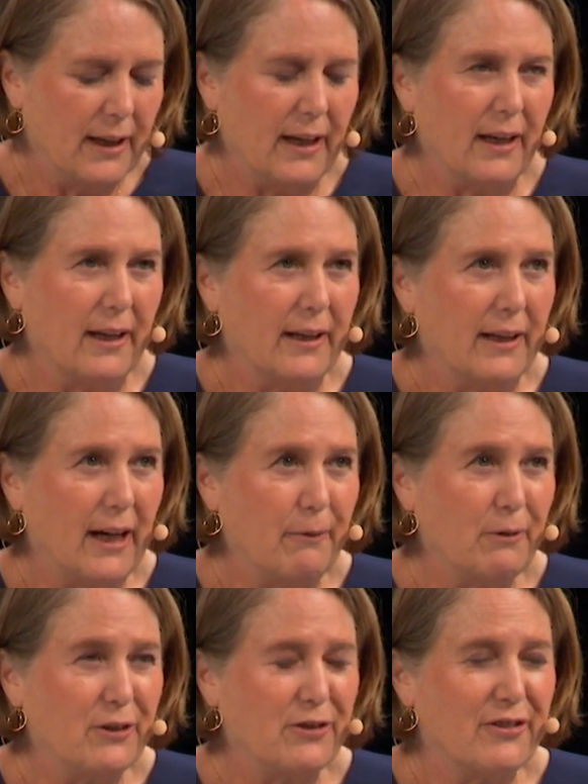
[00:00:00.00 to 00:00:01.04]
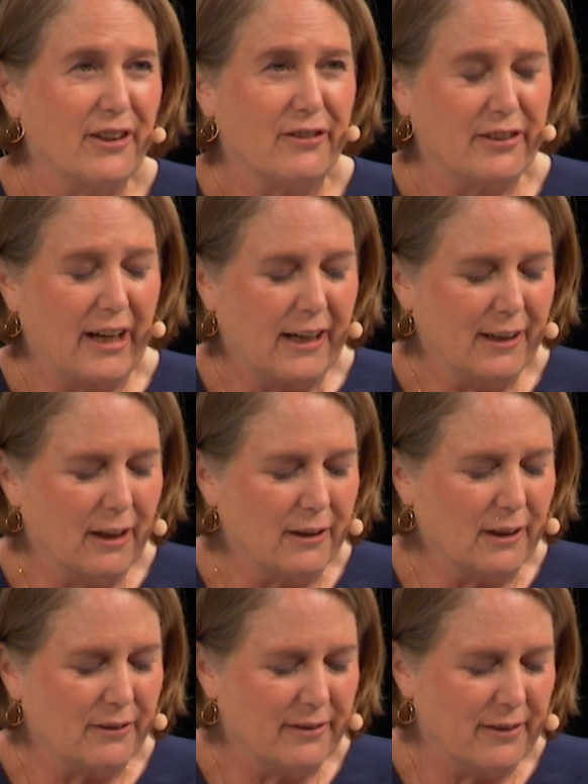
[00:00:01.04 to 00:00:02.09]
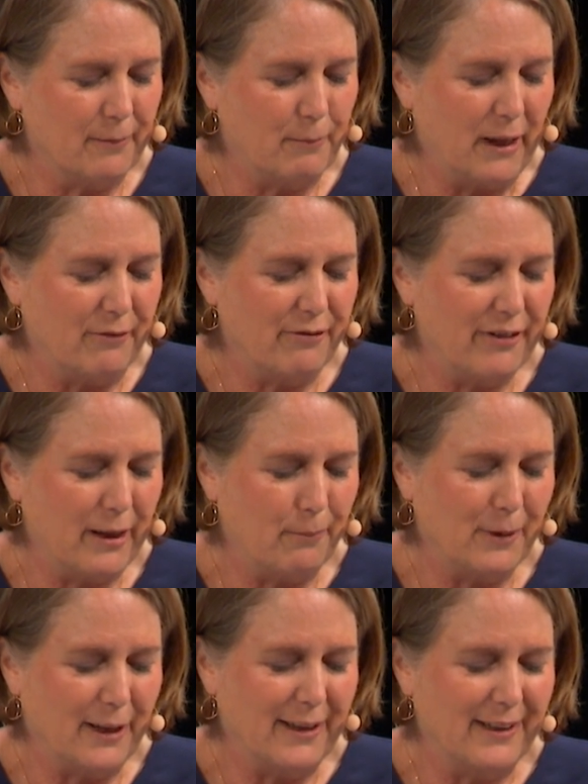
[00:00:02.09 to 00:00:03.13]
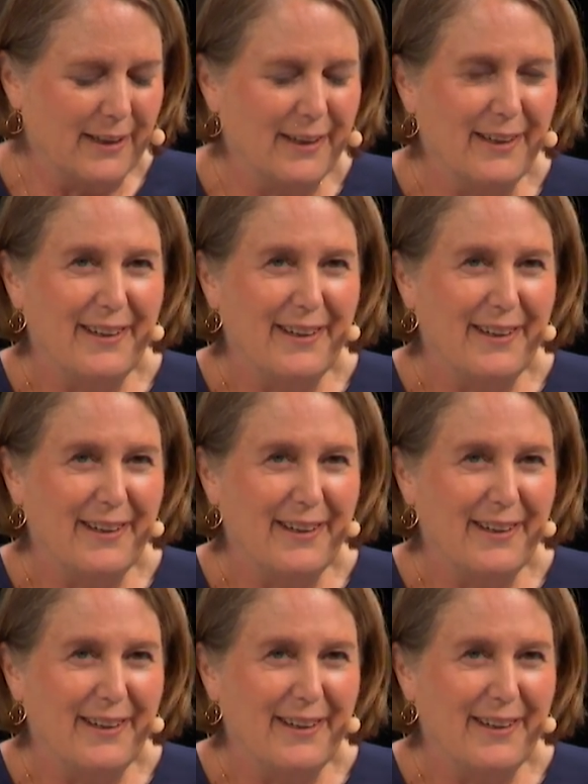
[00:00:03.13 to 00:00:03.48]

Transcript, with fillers: And I was the second youngest in my family,